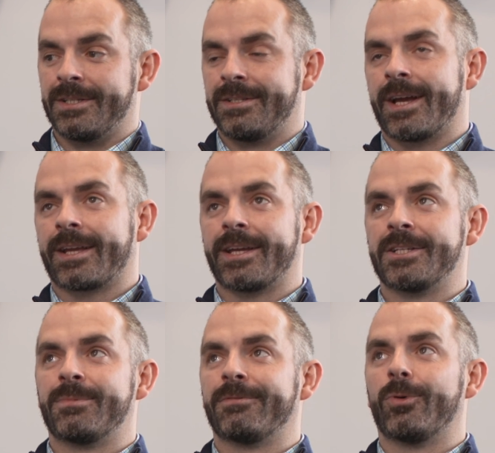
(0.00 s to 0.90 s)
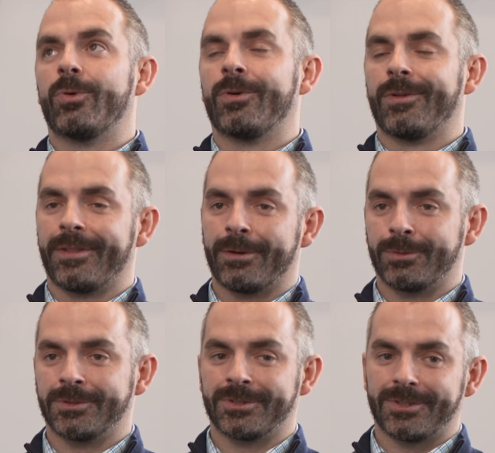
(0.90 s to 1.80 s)
decades before. There
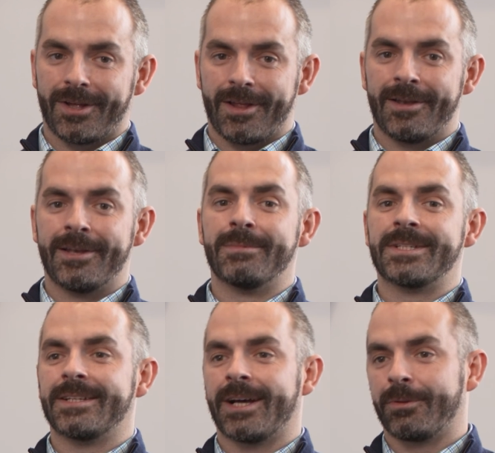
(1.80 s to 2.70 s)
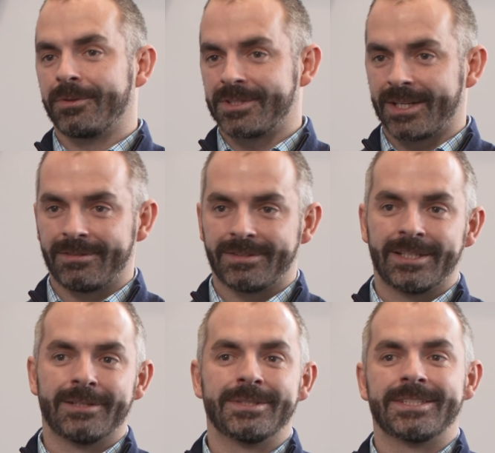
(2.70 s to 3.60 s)
was limited health and safety,
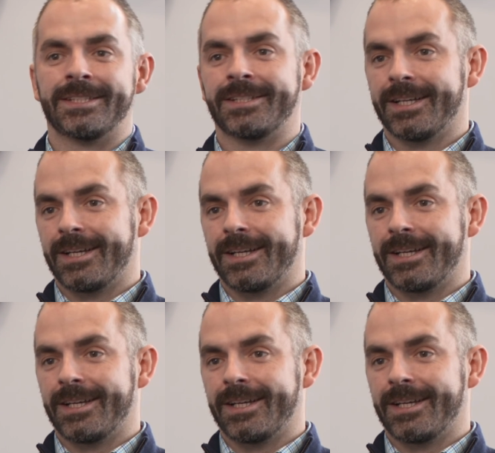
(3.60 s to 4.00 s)
limited